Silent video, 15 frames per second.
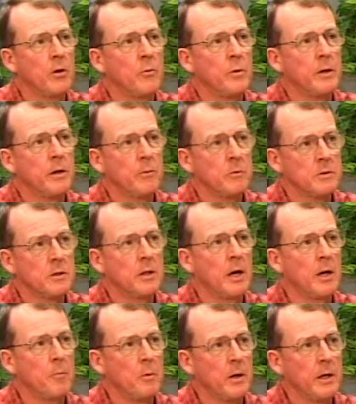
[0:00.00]
When there was a
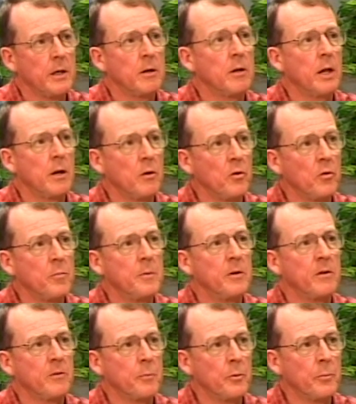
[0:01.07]
lot of money and a lot of those
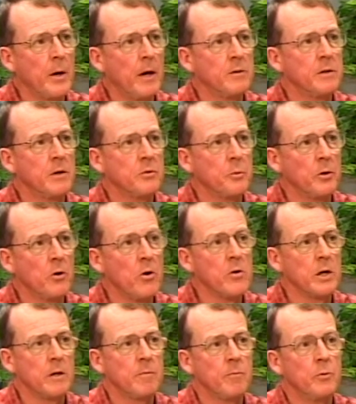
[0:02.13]
municipal projects were
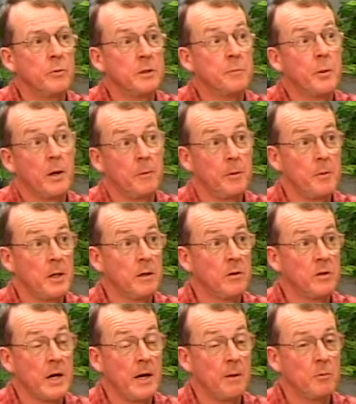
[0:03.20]
going, would have probably been the
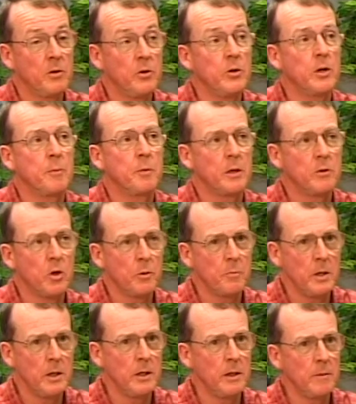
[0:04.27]
time to do it, but
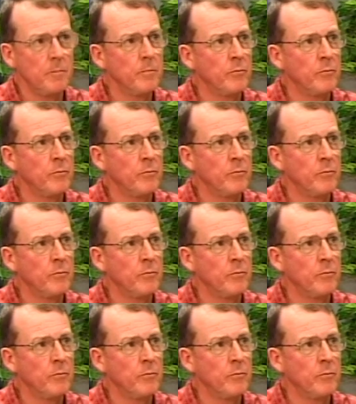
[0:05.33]
nobody